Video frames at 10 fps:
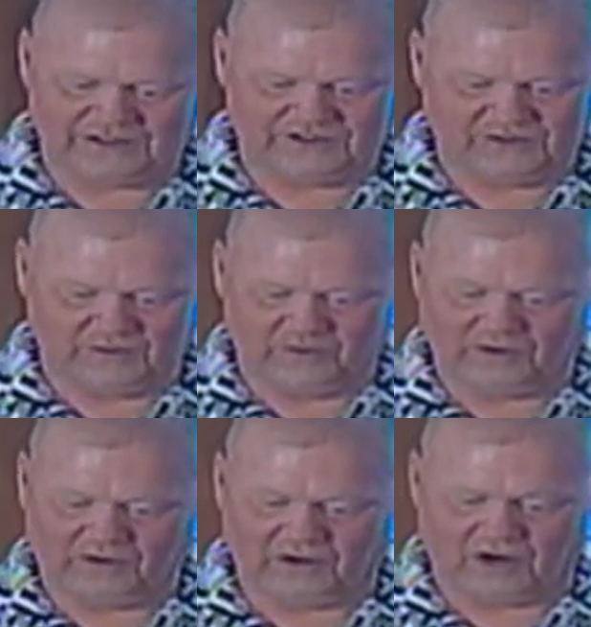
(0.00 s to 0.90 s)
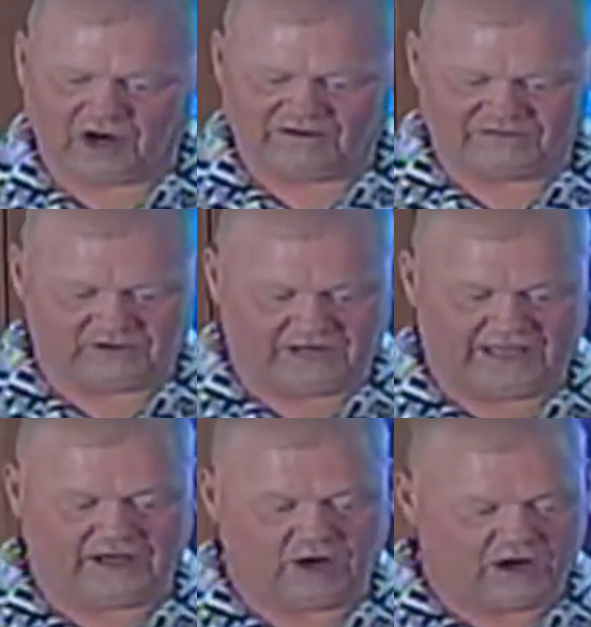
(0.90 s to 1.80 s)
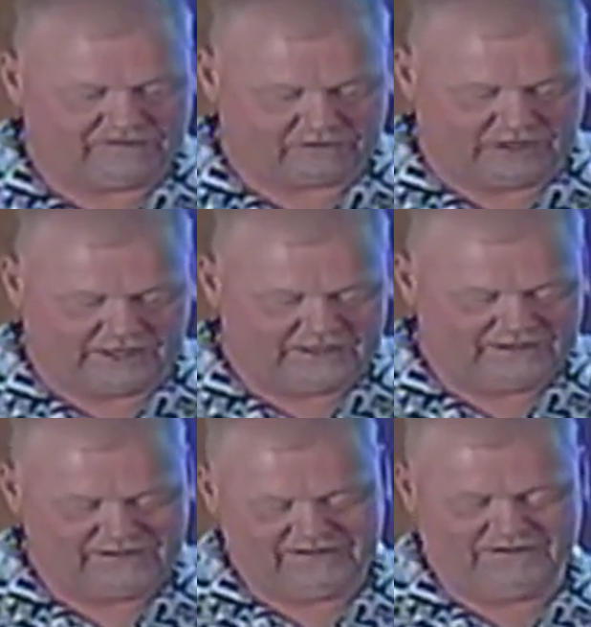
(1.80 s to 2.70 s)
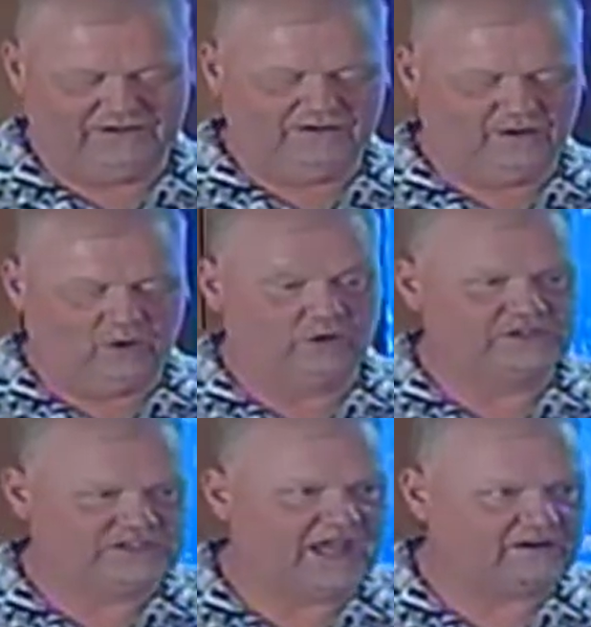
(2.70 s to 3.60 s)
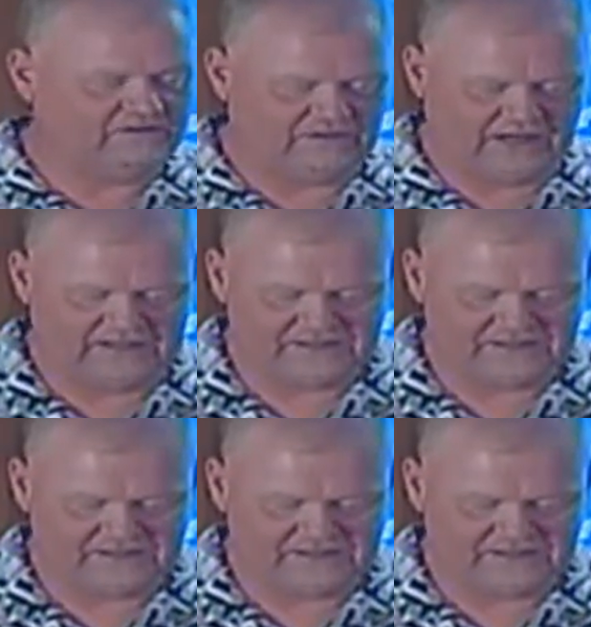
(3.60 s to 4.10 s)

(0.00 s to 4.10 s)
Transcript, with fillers: to offer an offering or a sacrifice